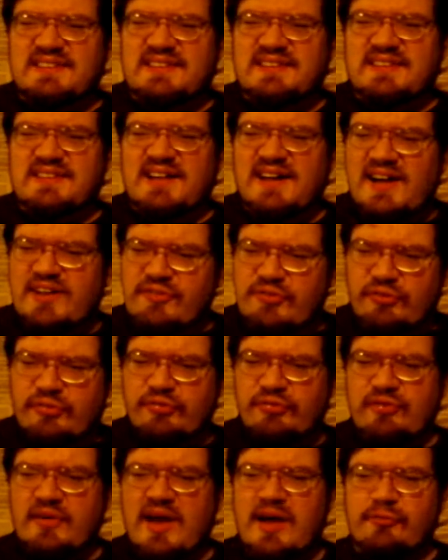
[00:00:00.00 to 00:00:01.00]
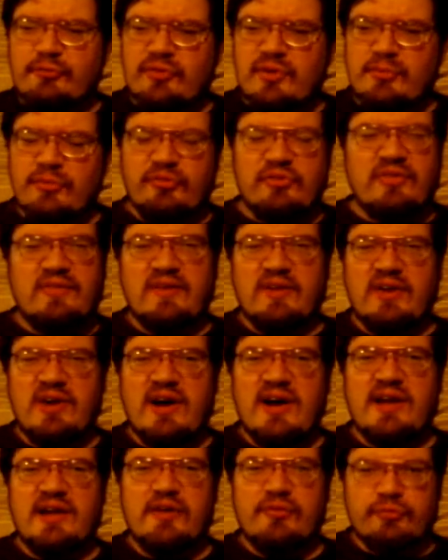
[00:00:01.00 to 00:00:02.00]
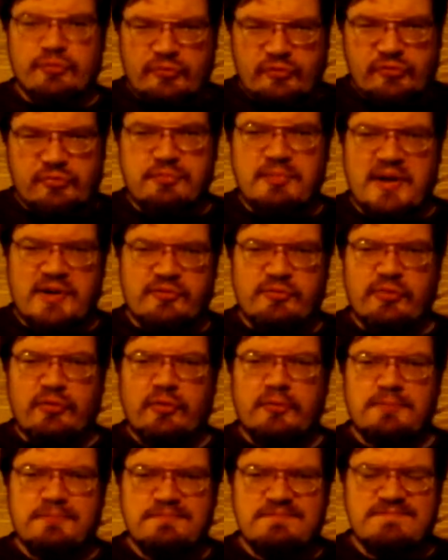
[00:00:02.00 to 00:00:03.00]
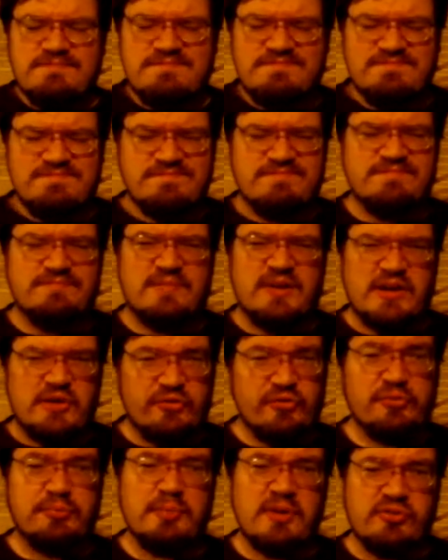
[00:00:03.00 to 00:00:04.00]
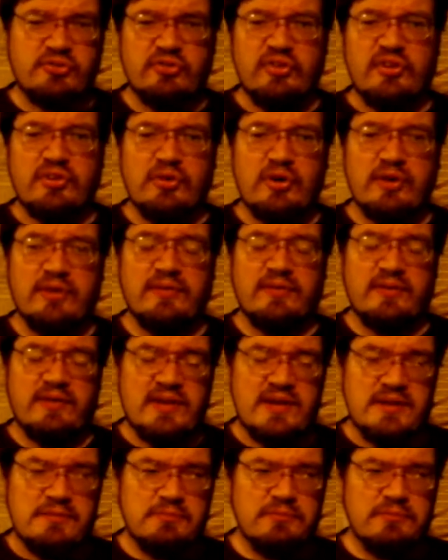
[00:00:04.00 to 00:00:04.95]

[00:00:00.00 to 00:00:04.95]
I just have trouble seeing the guy as respectful. And especially not of the